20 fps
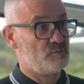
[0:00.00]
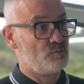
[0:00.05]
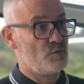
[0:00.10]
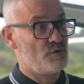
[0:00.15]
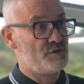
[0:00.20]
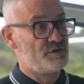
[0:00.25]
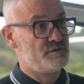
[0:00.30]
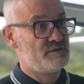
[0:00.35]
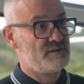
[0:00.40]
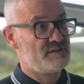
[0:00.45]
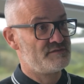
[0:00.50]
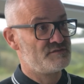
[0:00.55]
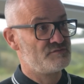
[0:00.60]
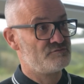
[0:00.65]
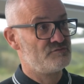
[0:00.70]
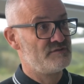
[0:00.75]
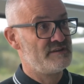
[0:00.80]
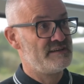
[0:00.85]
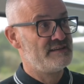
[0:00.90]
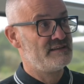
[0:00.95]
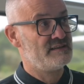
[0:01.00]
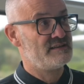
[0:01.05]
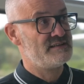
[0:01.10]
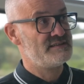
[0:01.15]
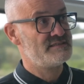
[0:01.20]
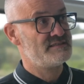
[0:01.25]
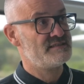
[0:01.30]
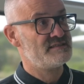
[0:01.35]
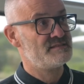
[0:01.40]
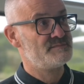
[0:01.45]
what you have to
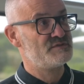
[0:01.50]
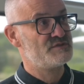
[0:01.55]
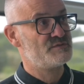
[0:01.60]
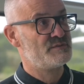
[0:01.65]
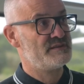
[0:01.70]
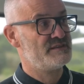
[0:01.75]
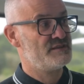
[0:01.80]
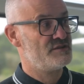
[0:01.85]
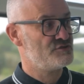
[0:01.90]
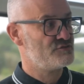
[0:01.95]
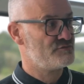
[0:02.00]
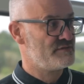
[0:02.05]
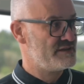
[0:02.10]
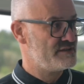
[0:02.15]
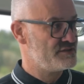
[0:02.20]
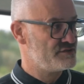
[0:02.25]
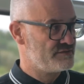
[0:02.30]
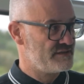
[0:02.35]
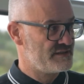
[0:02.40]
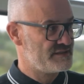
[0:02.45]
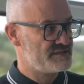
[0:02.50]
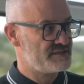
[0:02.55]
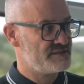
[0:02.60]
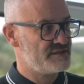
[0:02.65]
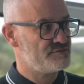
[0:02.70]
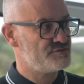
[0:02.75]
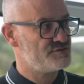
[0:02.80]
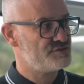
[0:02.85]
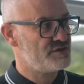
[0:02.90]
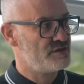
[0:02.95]
realise is between those renderings and
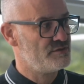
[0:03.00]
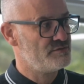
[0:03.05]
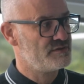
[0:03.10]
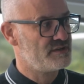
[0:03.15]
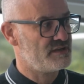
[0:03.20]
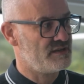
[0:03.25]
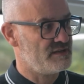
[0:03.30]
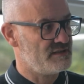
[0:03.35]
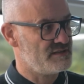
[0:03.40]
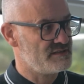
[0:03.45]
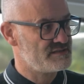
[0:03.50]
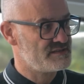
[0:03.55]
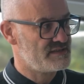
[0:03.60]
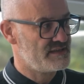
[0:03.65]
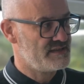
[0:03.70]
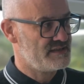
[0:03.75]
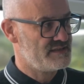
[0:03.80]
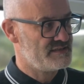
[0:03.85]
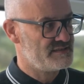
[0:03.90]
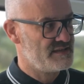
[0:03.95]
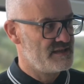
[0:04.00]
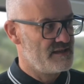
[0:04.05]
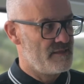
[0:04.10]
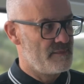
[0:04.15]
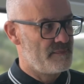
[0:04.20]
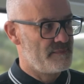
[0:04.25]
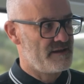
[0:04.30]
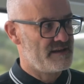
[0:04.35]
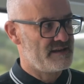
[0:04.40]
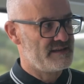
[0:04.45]
those show cars is
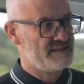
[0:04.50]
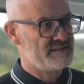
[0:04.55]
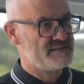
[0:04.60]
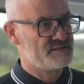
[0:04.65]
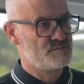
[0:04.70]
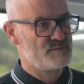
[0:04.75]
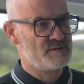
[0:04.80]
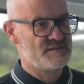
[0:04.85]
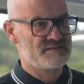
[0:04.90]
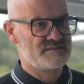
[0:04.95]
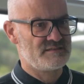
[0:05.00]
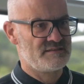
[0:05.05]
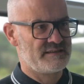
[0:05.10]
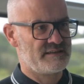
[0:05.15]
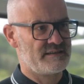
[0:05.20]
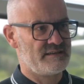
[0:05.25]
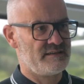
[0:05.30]
that is almost like